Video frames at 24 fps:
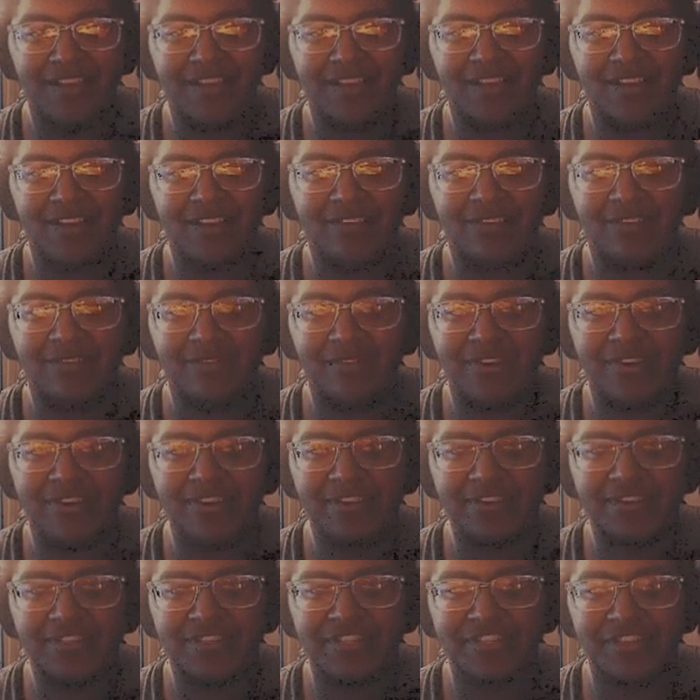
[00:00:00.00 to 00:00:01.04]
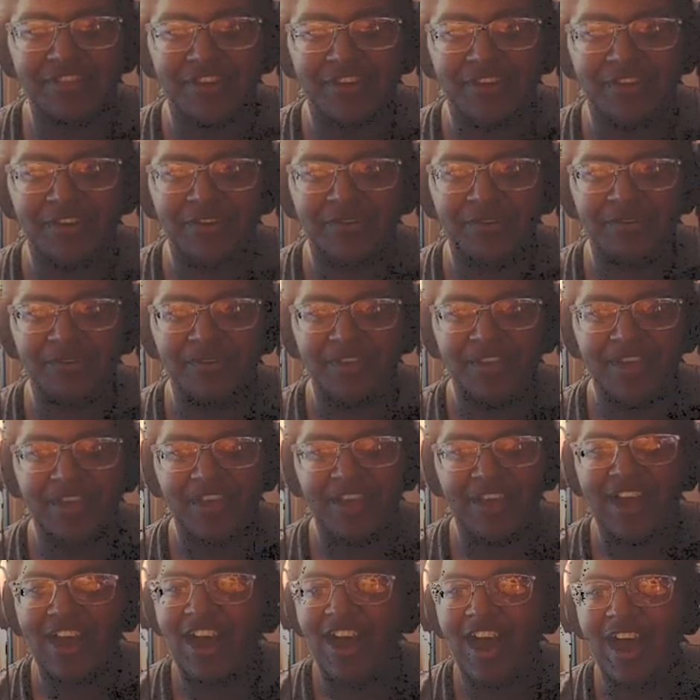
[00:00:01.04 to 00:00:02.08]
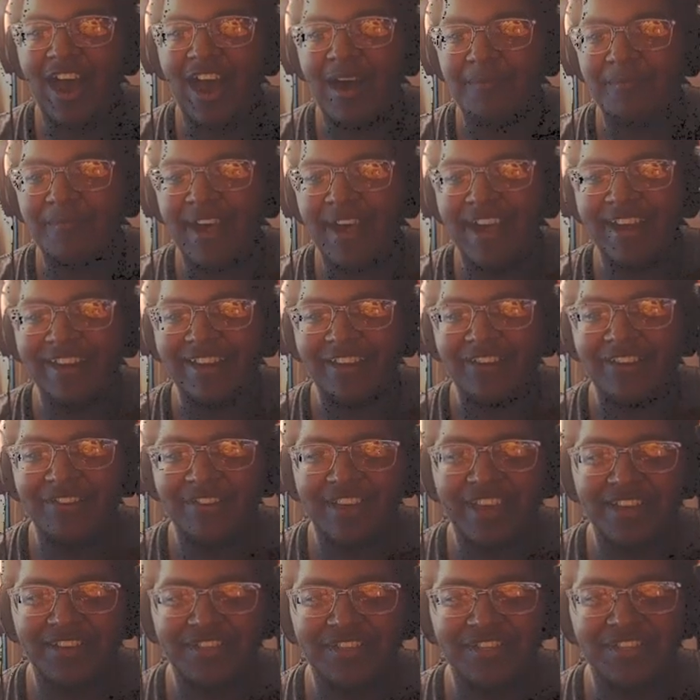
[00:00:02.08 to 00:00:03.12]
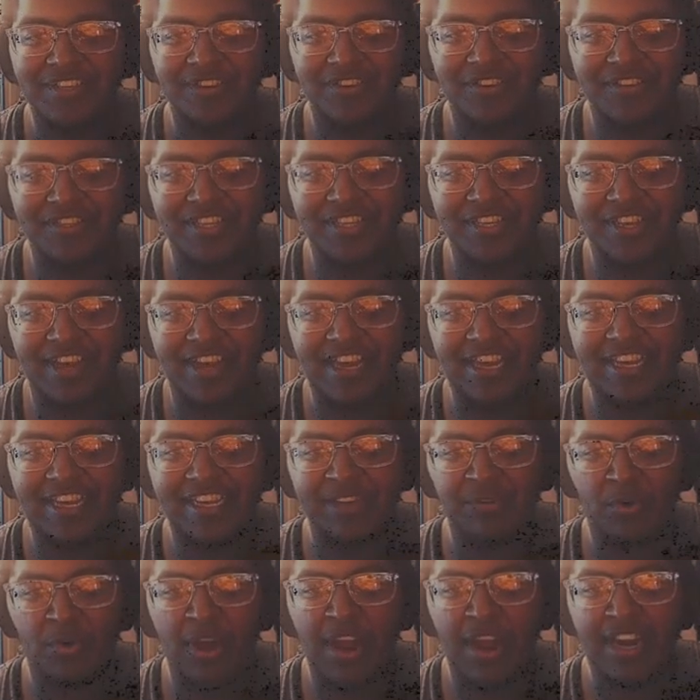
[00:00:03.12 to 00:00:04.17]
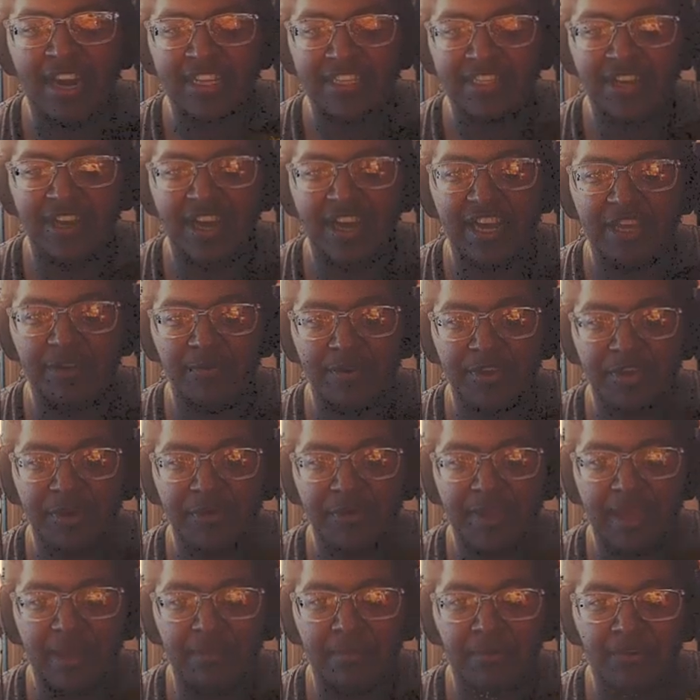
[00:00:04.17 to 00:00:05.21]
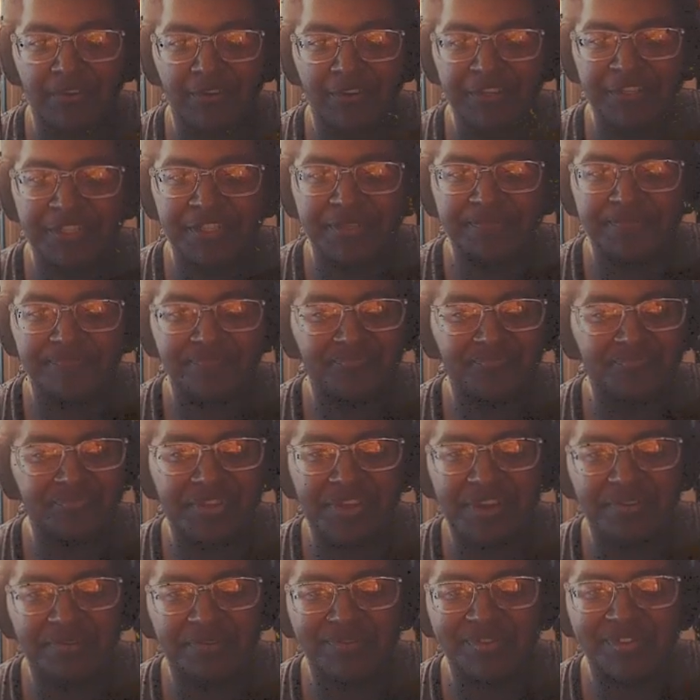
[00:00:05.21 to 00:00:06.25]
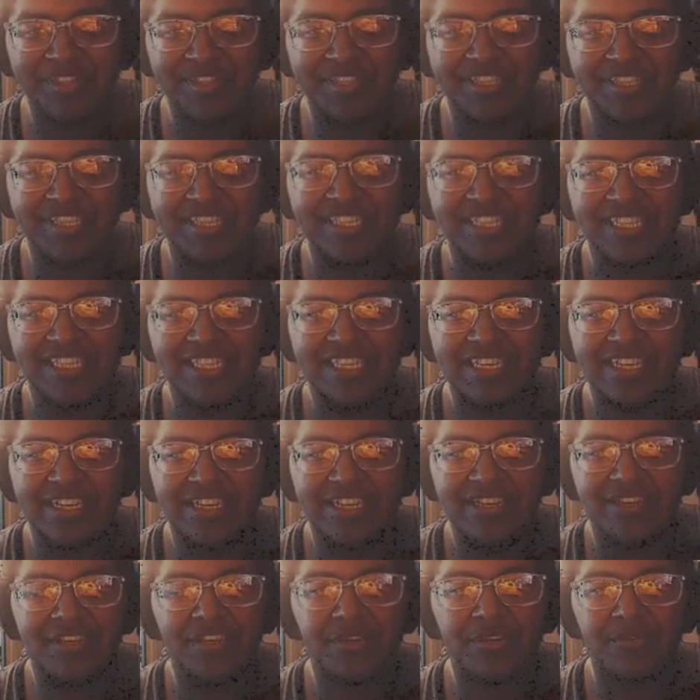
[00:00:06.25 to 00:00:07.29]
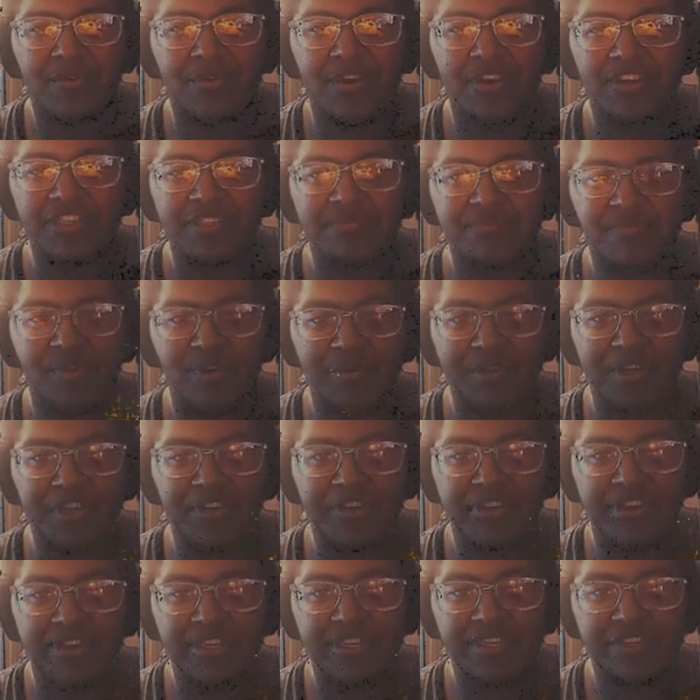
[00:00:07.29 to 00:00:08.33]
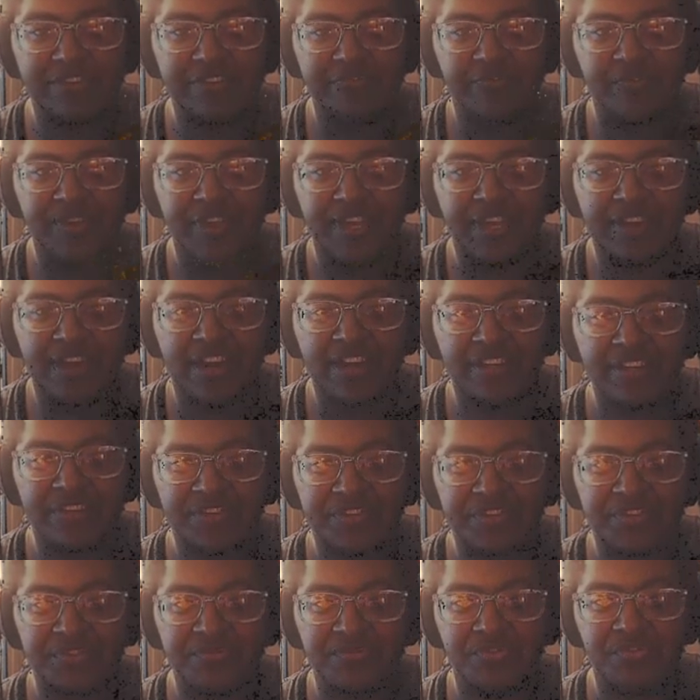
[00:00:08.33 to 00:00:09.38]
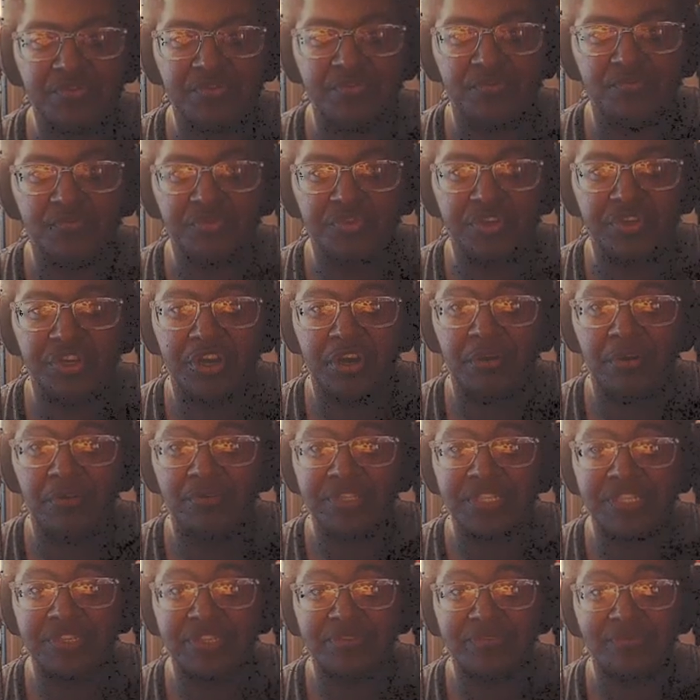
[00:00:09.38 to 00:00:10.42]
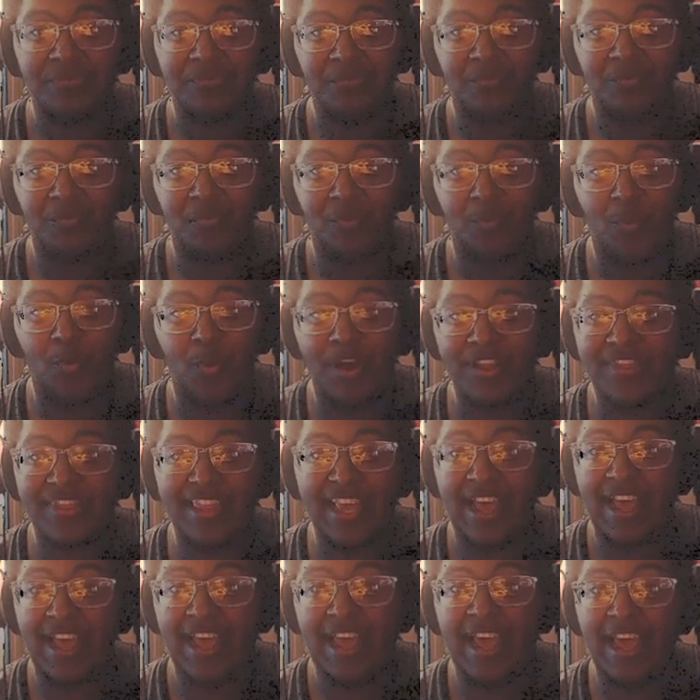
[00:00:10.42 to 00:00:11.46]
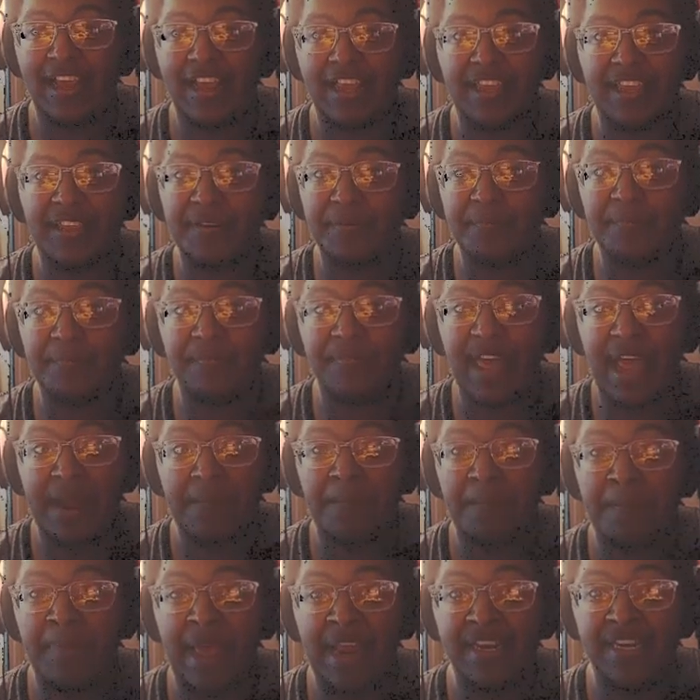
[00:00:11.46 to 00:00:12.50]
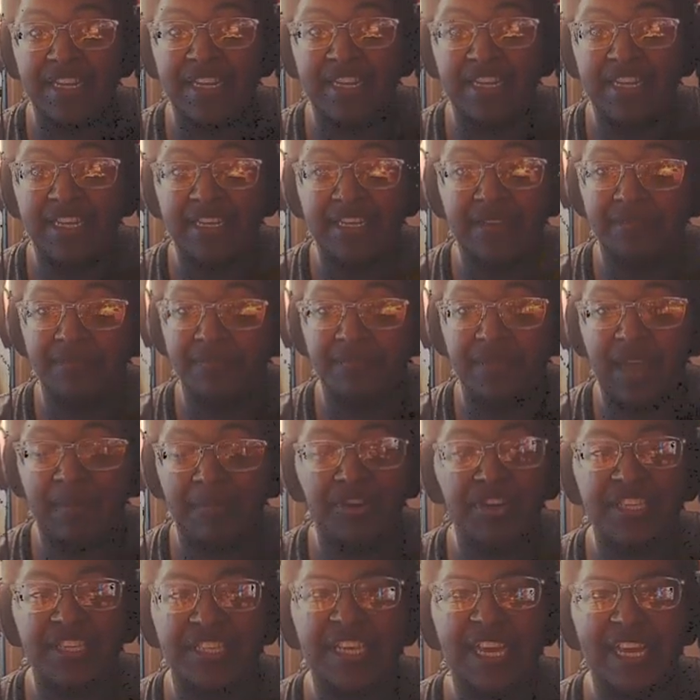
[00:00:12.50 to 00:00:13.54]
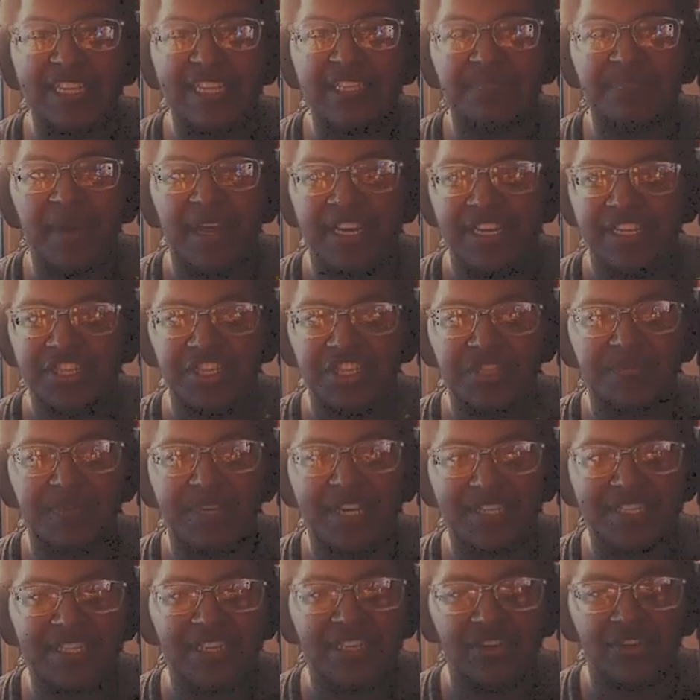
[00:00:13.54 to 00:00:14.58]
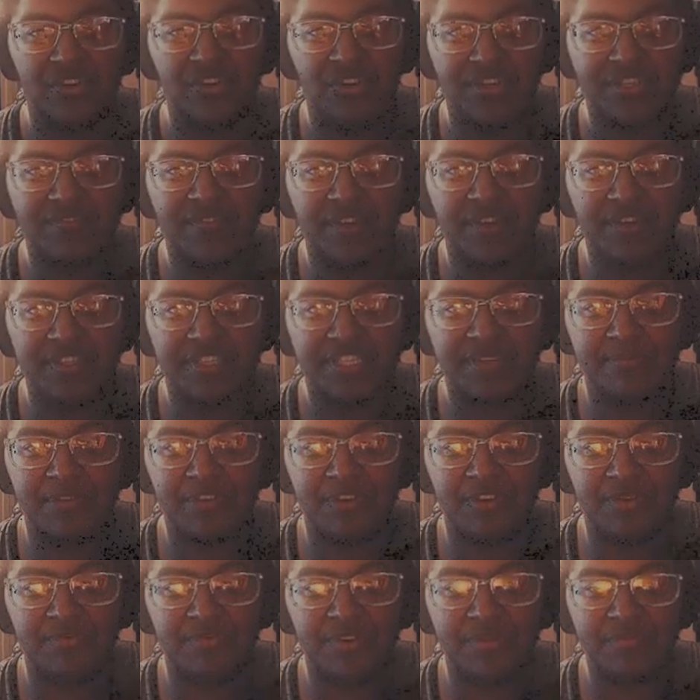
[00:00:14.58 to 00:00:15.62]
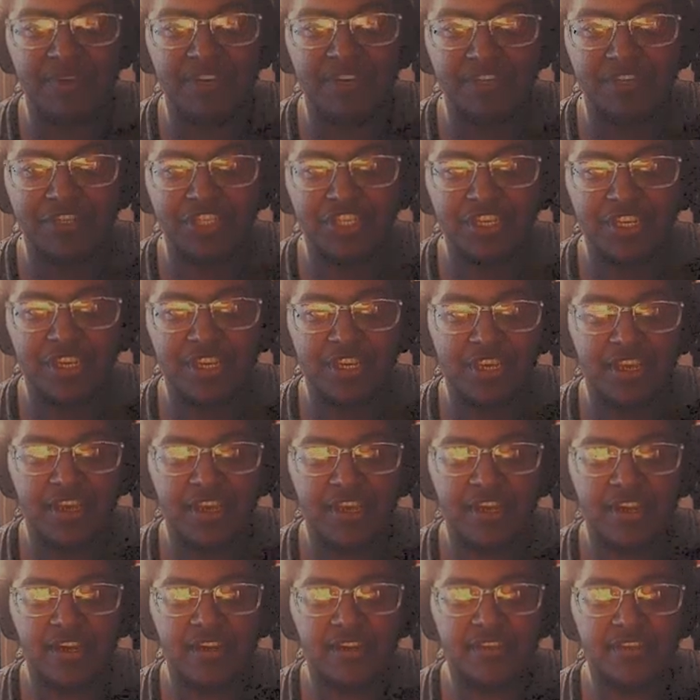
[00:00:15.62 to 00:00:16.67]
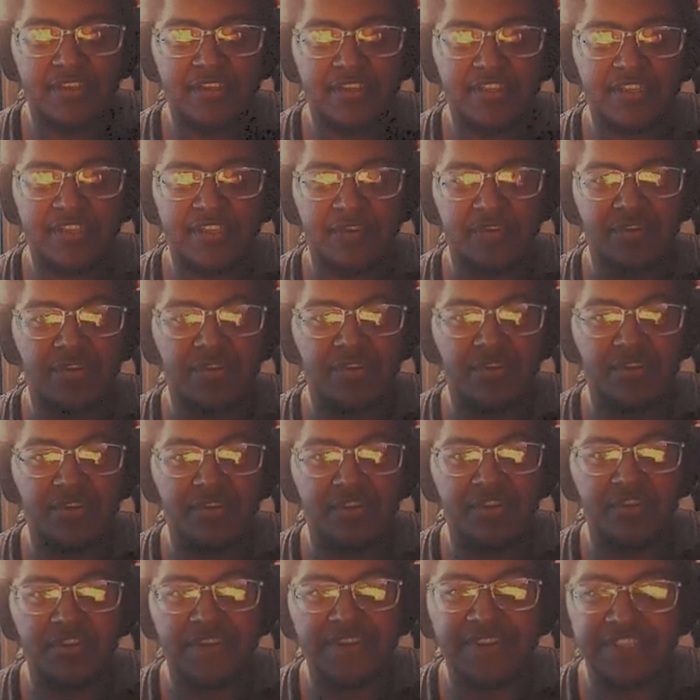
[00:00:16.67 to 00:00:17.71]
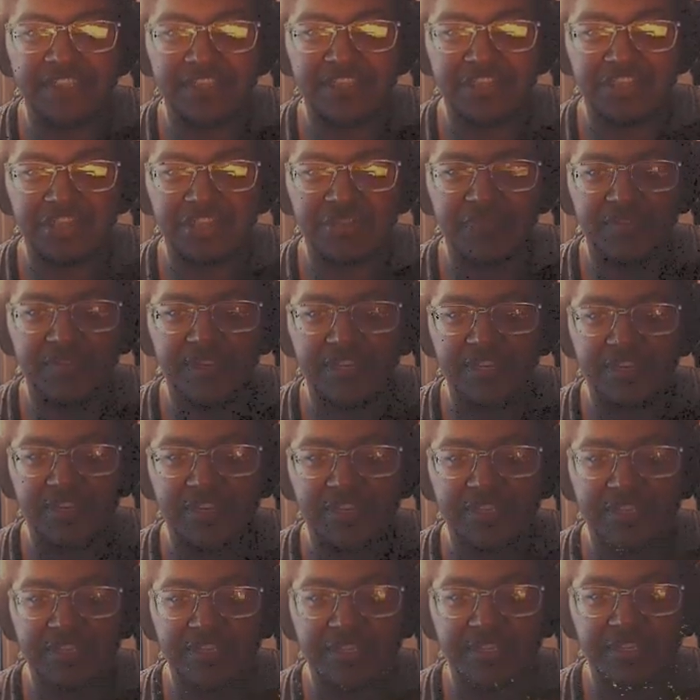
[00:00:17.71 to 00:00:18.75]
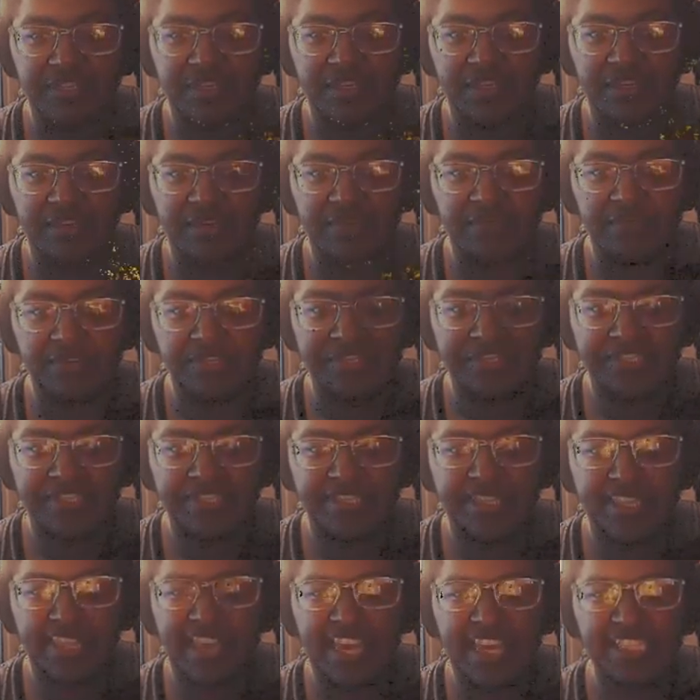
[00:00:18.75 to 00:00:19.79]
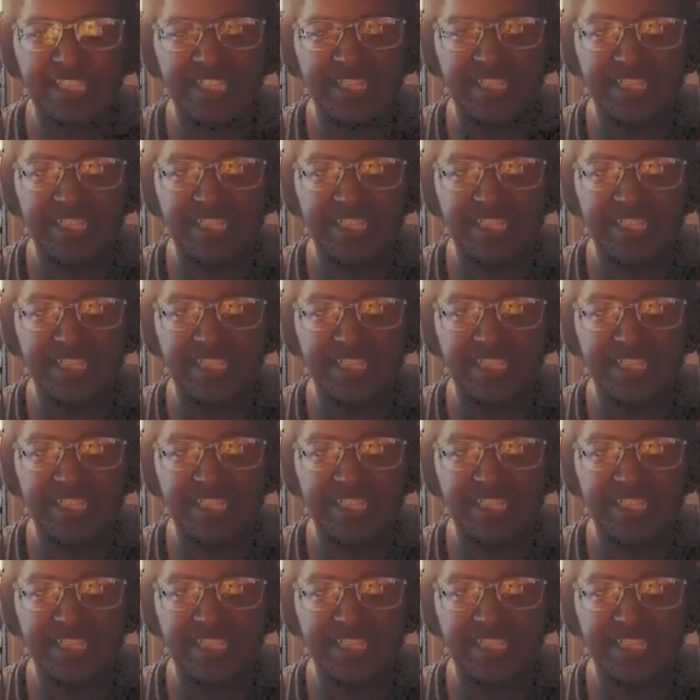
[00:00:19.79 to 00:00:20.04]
Uh, alright, so... Ah, uh, man, okay, so looks like we're at a tie. You wanna go again, boys? No? You're right, it's probably a good idea if we get out of here soon. Who knows what the heck that bendy... I'm gonna say it's bendy, just because it looks very similar, pretty much. Let's see, got a cooking station, really nice. Uh, what's this?